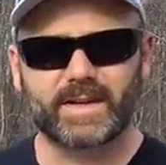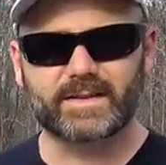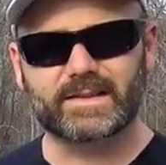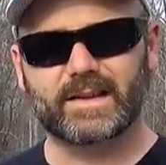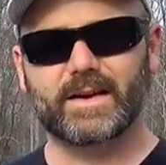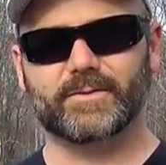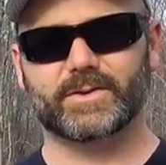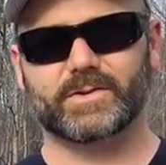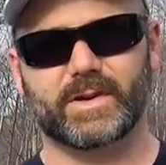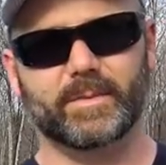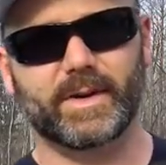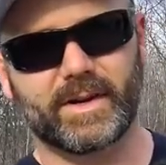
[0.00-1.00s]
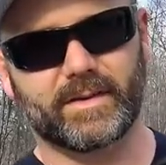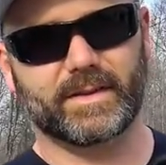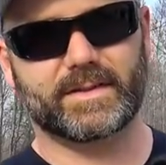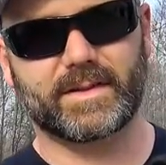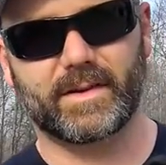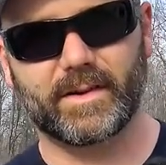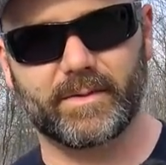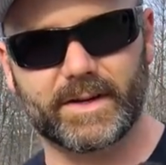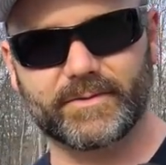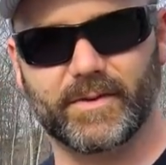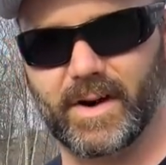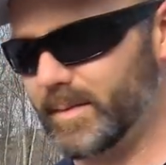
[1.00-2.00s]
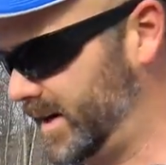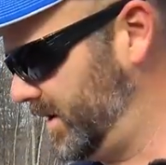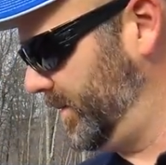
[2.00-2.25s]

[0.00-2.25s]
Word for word: thanks a lot for joining me here on the Stoney Ridge Farm. I